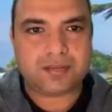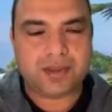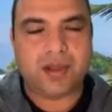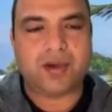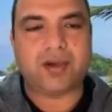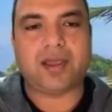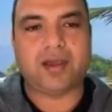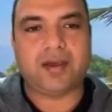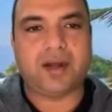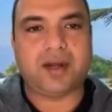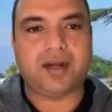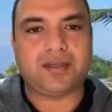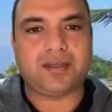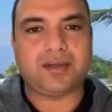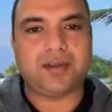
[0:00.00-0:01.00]
Okay, all
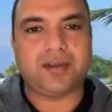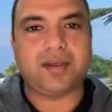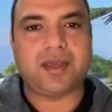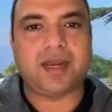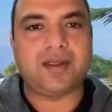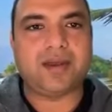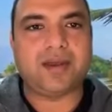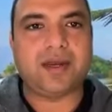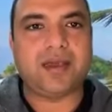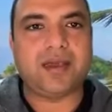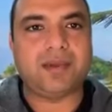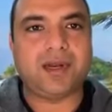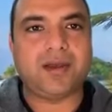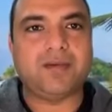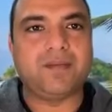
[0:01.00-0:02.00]
right. So you can
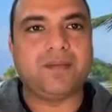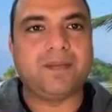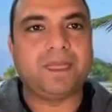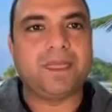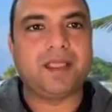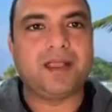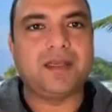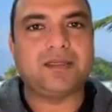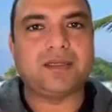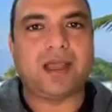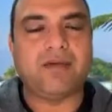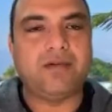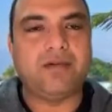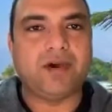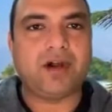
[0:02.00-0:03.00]
hear me now. So
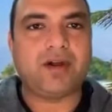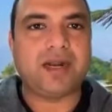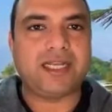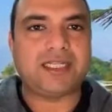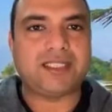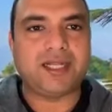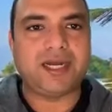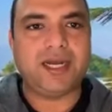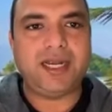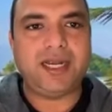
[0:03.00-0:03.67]
have you worked on S3?